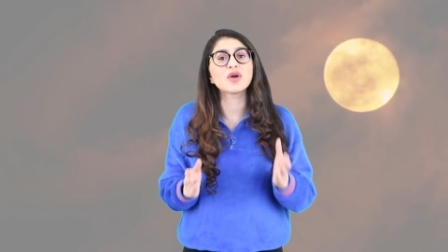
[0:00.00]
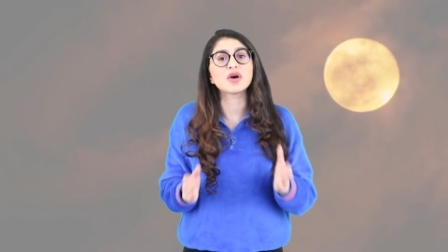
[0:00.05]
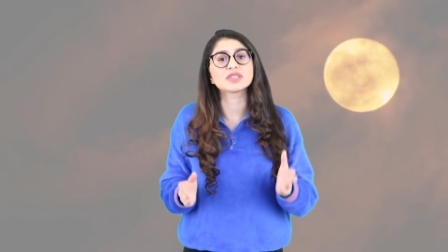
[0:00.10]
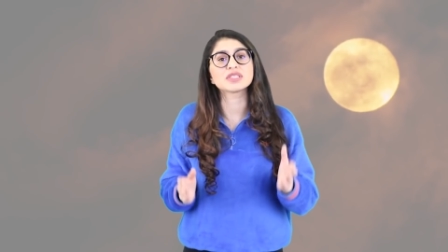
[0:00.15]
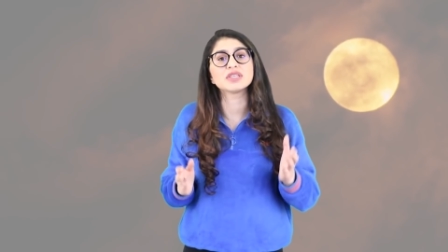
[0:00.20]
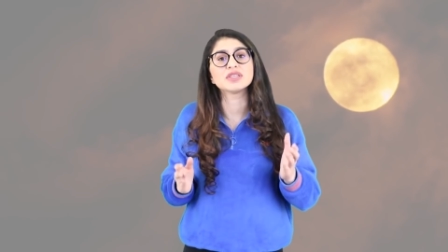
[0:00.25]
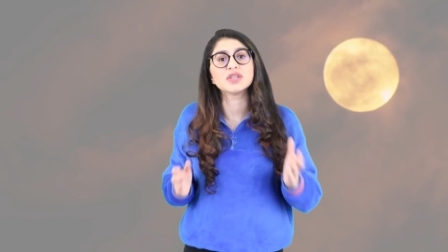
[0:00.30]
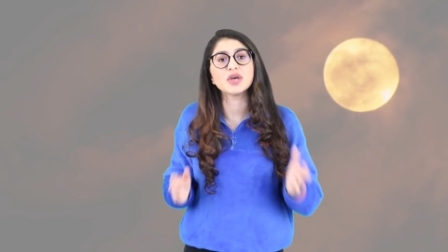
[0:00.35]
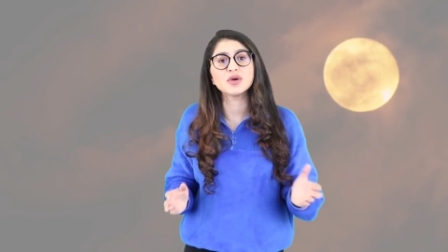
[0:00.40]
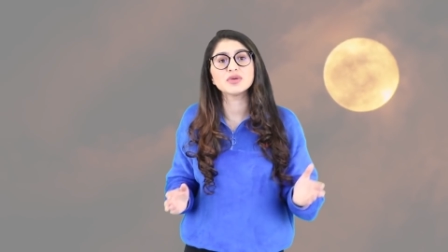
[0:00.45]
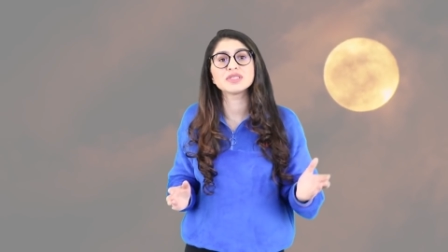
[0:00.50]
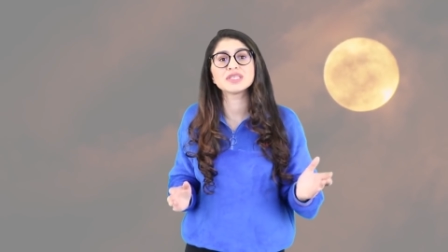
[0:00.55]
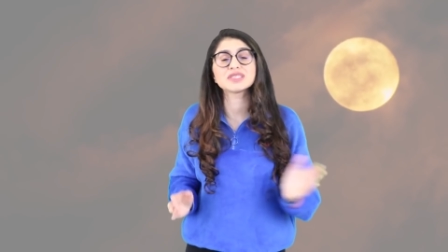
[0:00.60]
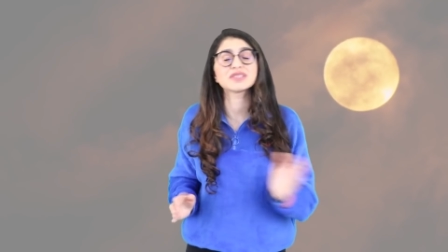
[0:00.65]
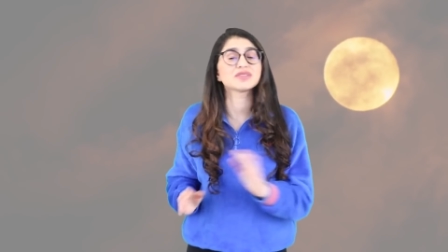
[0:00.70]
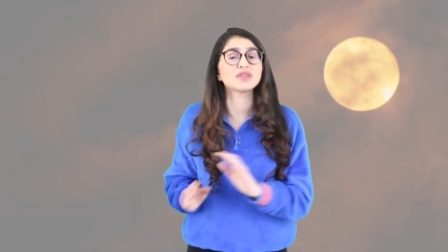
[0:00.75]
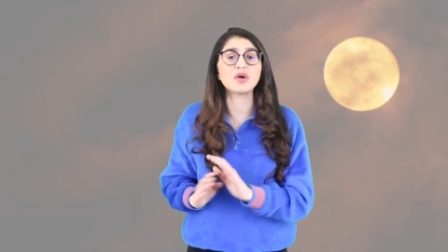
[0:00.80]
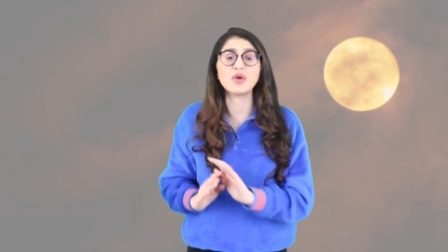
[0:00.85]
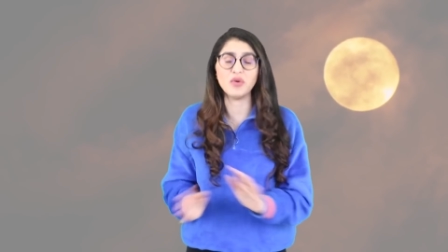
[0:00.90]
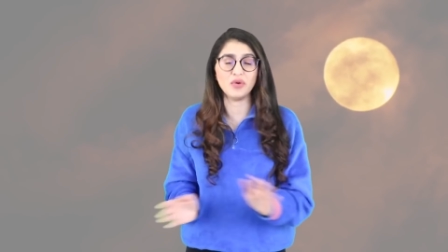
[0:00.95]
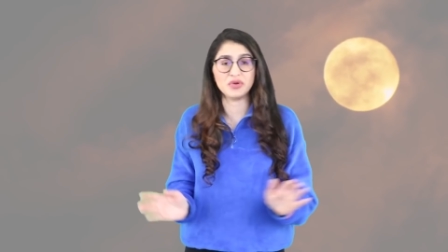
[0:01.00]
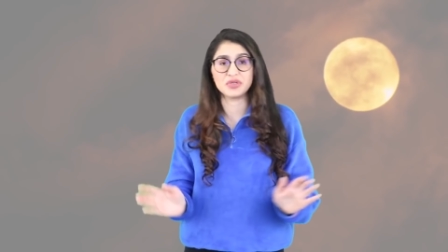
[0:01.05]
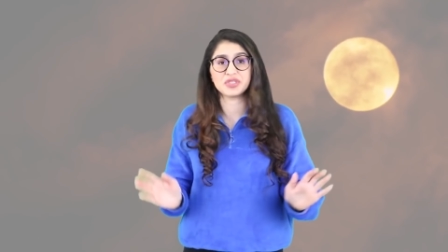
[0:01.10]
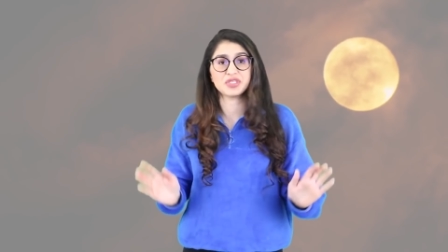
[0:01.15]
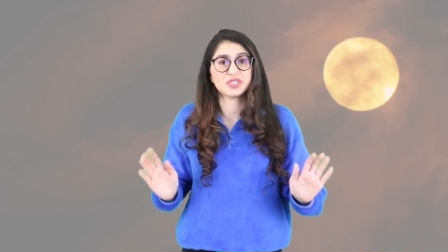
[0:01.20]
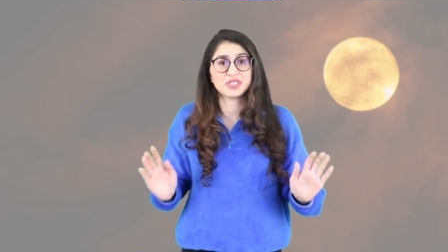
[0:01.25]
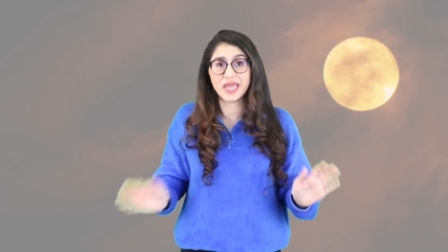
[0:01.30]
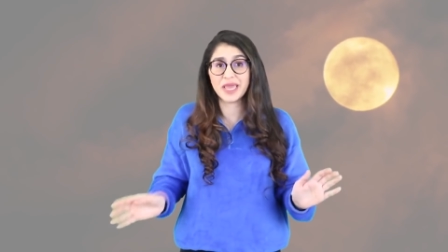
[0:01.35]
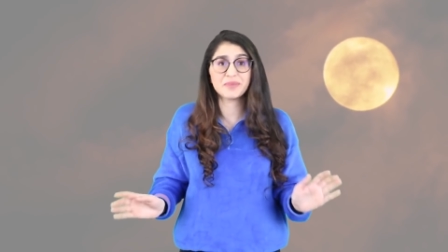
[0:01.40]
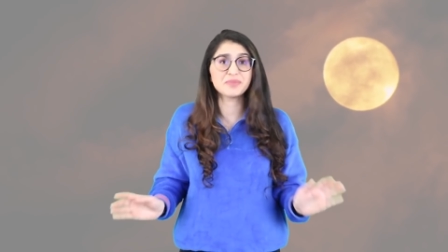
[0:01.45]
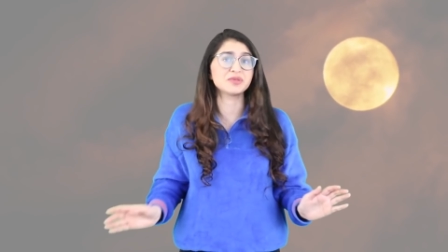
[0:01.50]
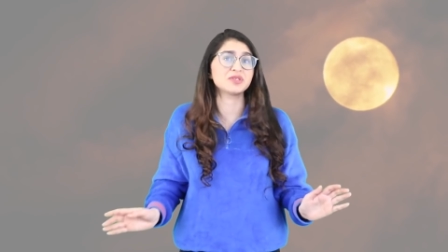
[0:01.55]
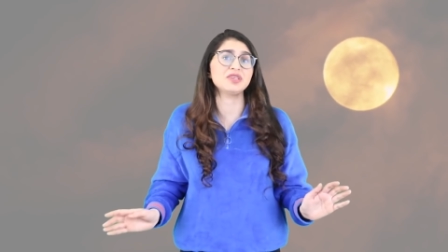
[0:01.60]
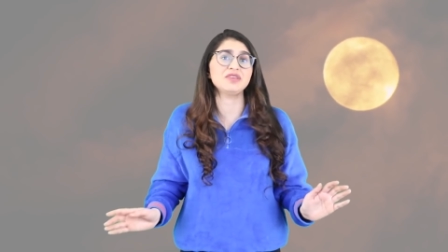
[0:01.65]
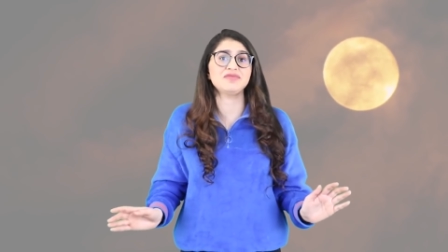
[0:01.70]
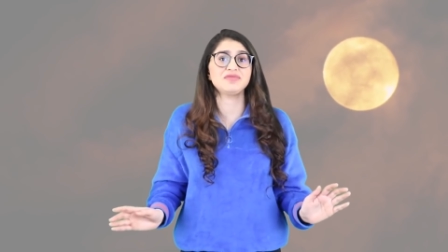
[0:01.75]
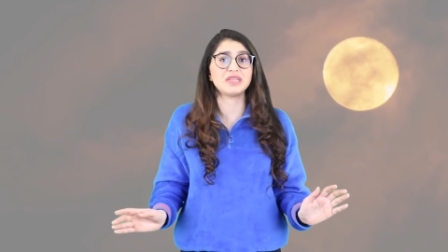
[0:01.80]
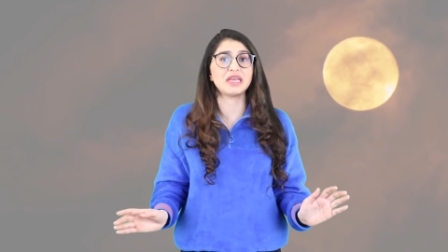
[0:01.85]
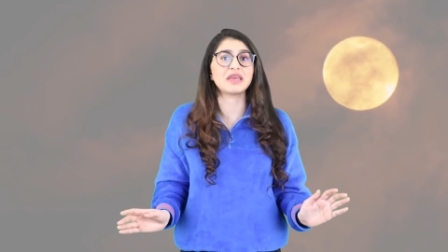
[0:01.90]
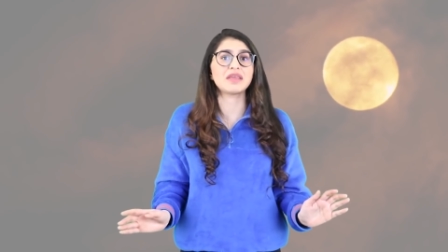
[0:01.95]
not to notice the whole
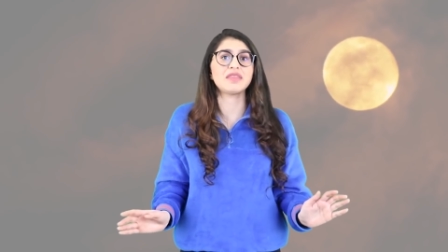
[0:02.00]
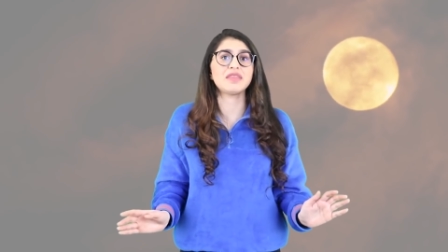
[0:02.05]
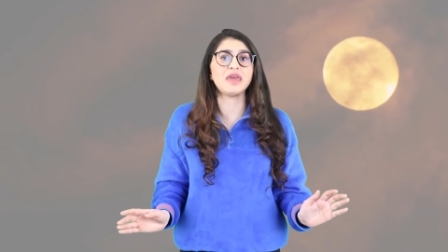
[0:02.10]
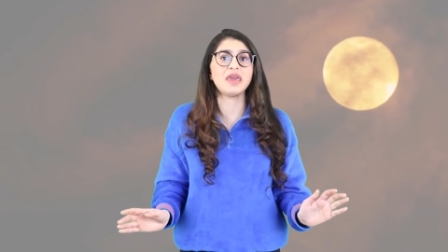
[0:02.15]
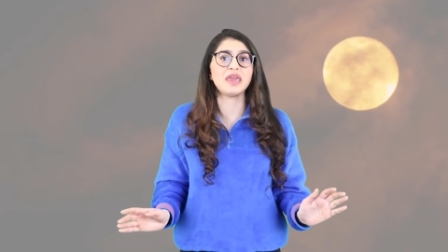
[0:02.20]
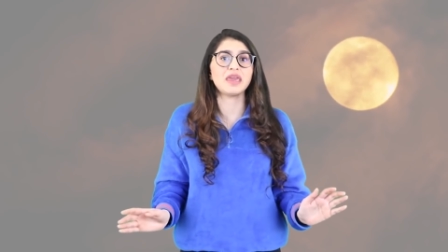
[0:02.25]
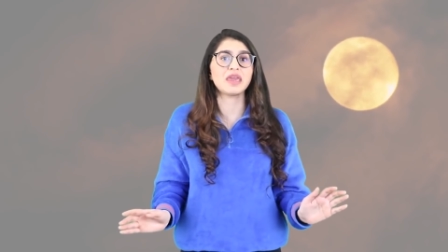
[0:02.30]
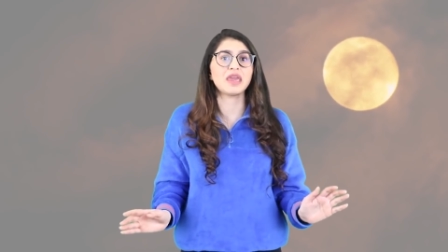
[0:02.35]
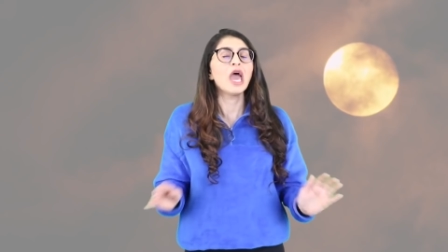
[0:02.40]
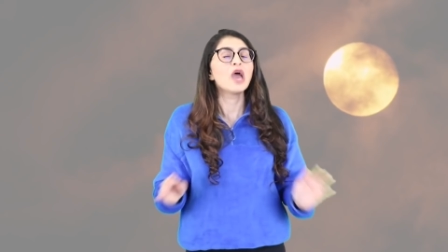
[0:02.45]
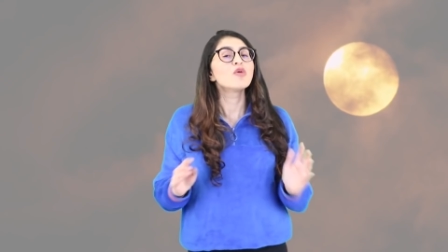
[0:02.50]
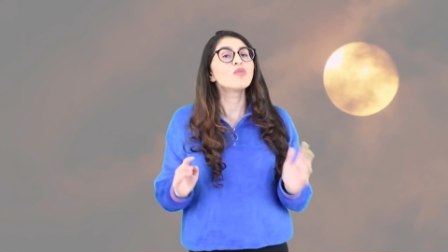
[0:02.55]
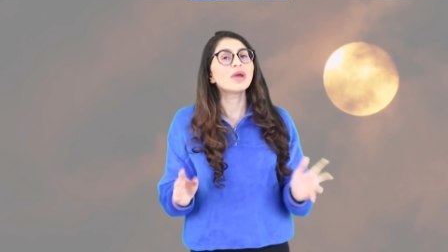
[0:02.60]
shape-shifting thing.